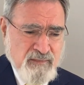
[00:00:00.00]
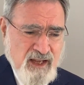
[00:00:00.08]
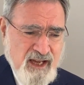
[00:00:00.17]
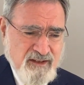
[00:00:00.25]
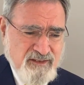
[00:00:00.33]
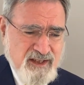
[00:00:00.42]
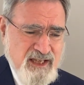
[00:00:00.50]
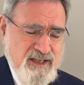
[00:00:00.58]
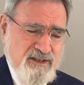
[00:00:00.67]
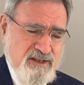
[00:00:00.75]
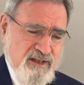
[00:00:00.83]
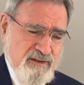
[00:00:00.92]
And
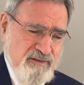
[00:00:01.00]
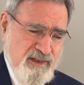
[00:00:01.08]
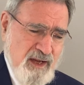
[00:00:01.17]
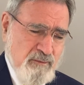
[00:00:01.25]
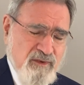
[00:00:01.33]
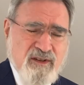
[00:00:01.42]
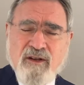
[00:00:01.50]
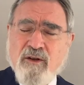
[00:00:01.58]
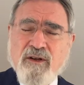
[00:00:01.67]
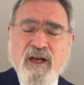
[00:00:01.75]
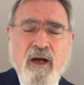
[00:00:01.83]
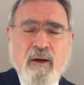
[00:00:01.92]
teach them to
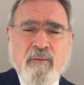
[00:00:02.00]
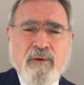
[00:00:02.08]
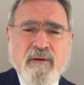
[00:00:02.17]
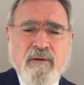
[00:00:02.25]
look up.